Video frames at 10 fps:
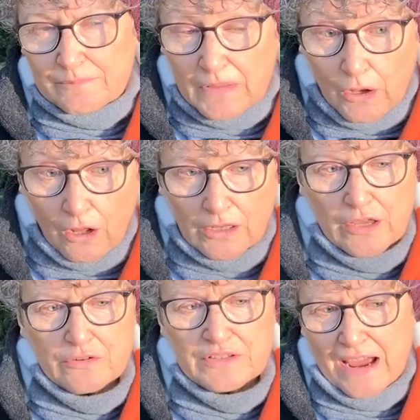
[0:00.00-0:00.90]

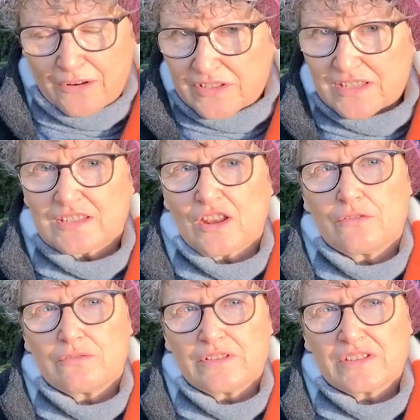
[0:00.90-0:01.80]
hollowed out
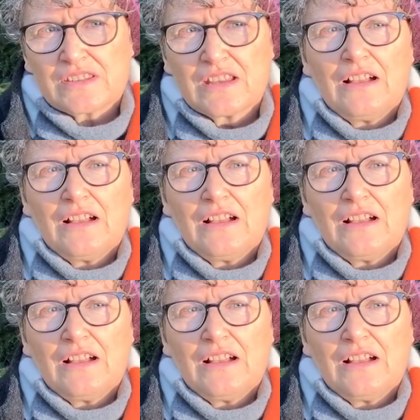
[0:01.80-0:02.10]
stones,